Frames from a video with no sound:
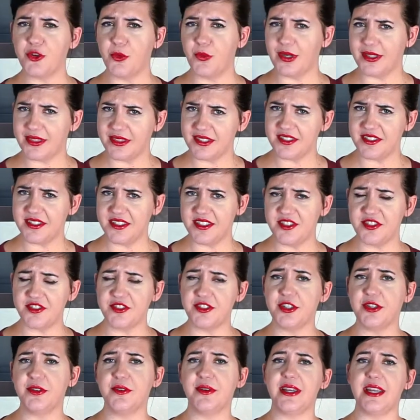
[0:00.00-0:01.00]
So what this is
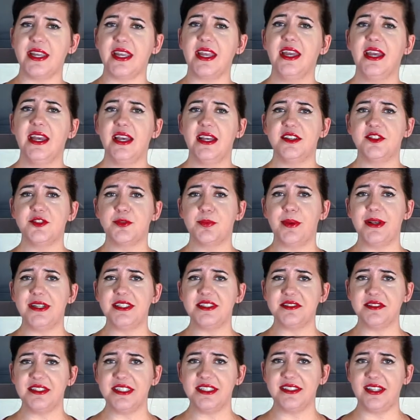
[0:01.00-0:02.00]
doing is
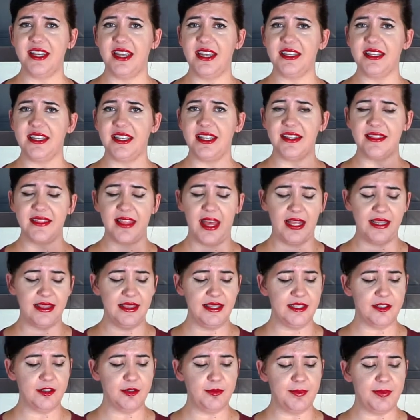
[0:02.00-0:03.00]
basically taking that
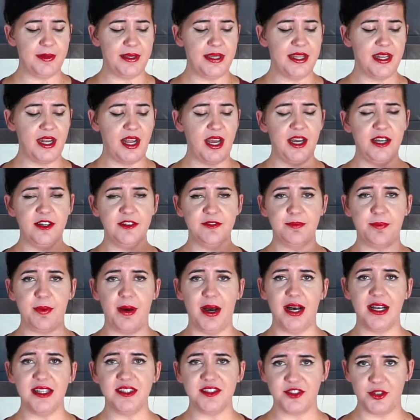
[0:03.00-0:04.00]
little bit of
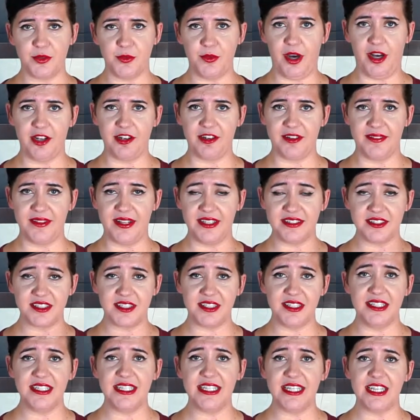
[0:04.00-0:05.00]
pasta water that's
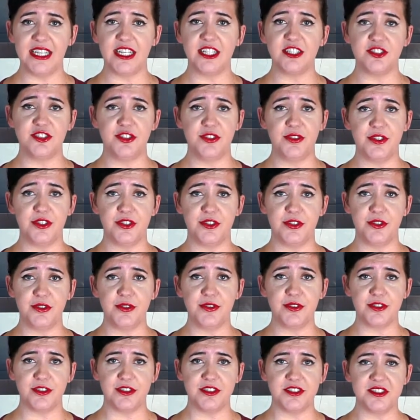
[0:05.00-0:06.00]
clinging to the
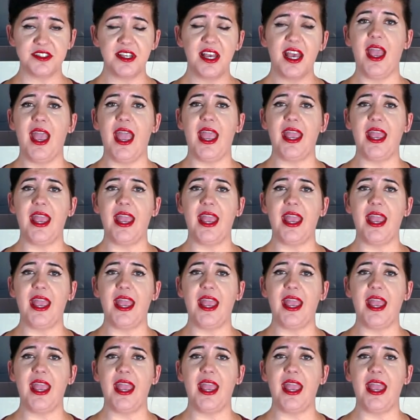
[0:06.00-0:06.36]
noodles